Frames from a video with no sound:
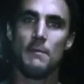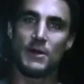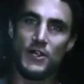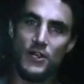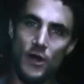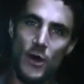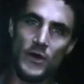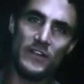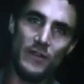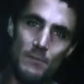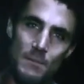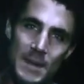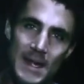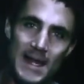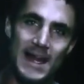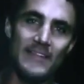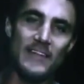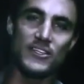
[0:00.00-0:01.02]
But you know, it doesn't
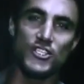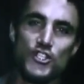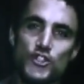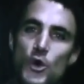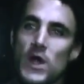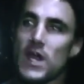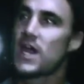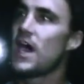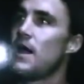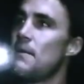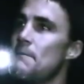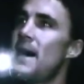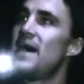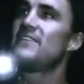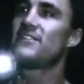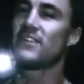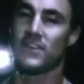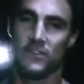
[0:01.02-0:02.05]
mean I have to shortcut
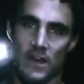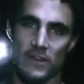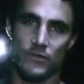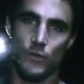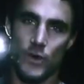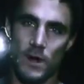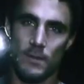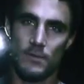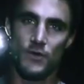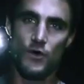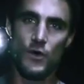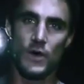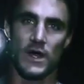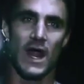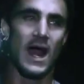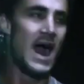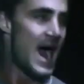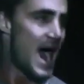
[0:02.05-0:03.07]
my success in what I'm
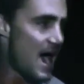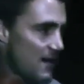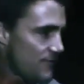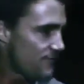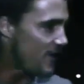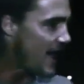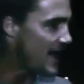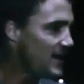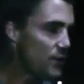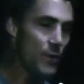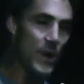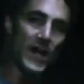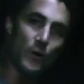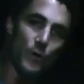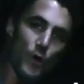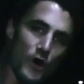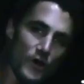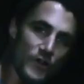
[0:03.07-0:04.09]
doing. I'll find a
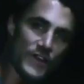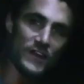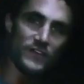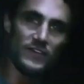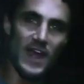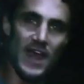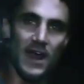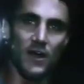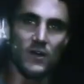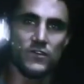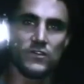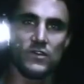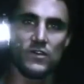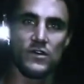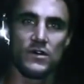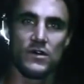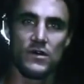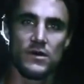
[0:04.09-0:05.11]
way to work this out.
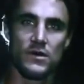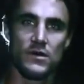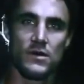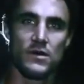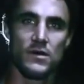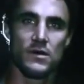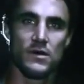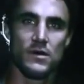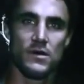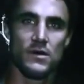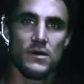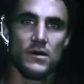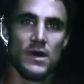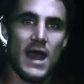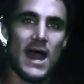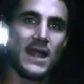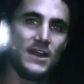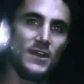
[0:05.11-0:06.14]

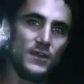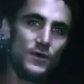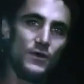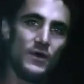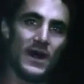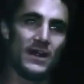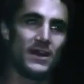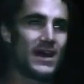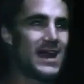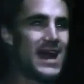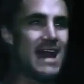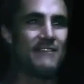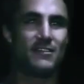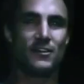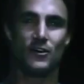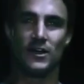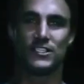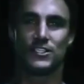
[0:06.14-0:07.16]
How do you do that? You gotta
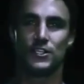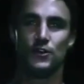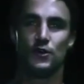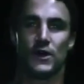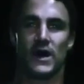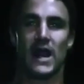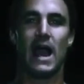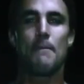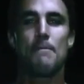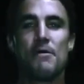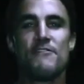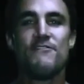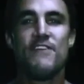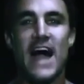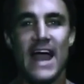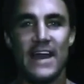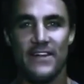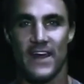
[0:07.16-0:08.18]
have a little ingenuity. I
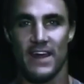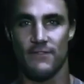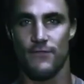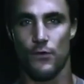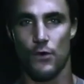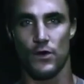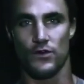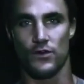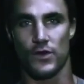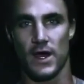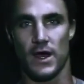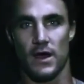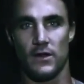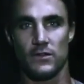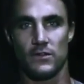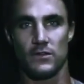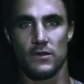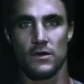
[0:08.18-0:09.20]
provide that for you
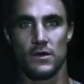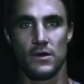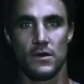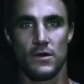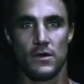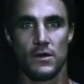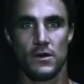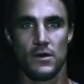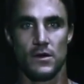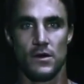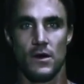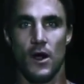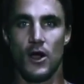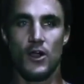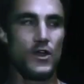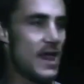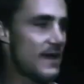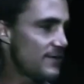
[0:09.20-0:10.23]
guys.
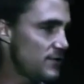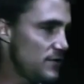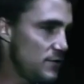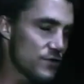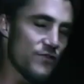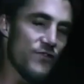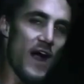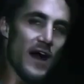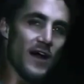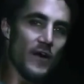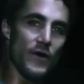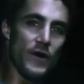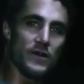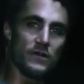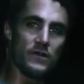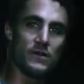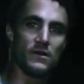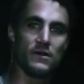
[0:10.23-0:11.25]
All you have to do is follow
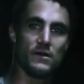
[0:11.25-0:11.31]
it.